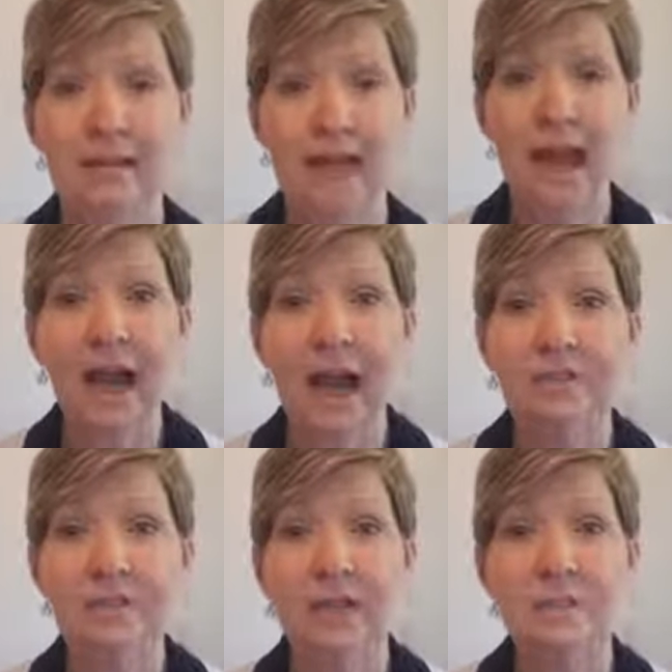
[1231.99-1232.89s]
that I
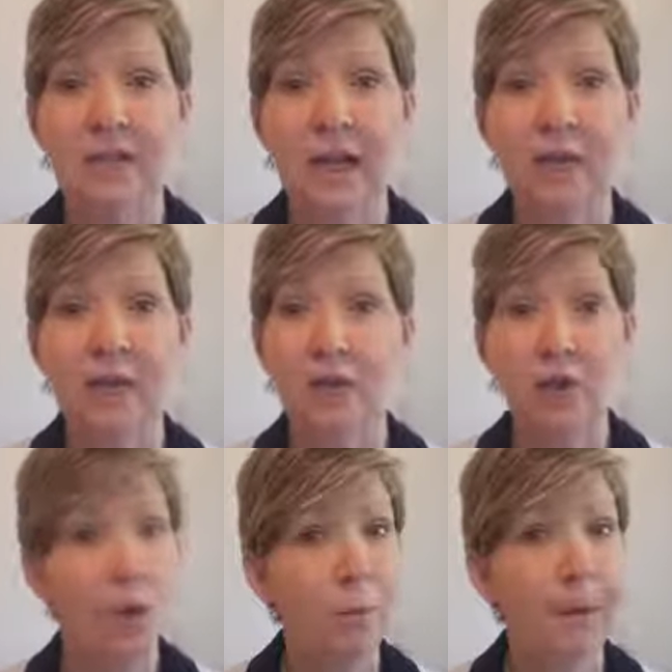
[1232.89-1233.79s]
have deep down that
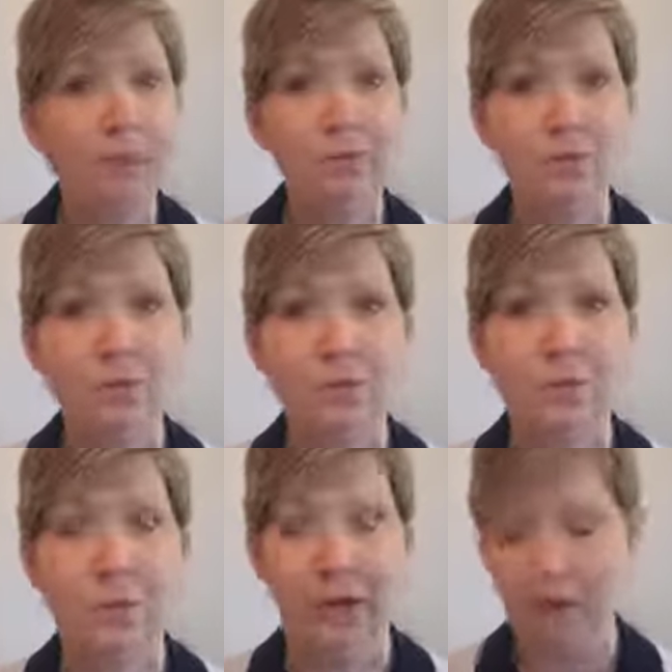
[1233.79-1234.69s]
nobody else knows
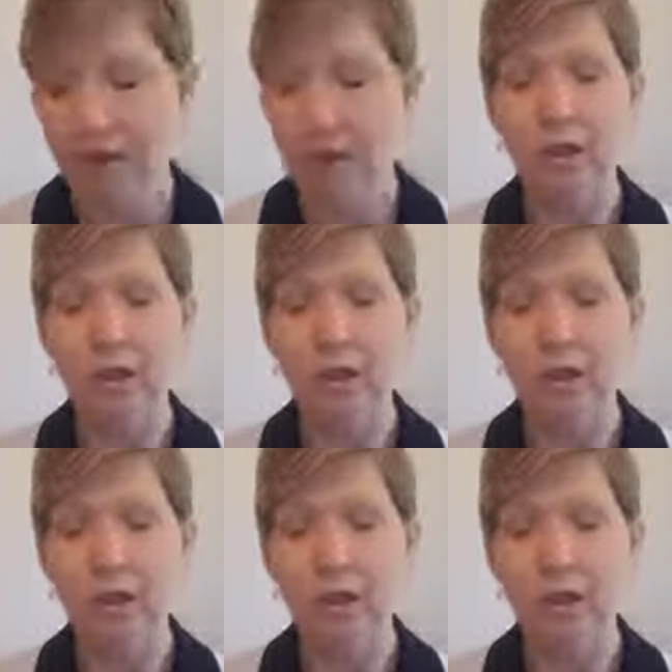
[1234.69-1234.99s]
about.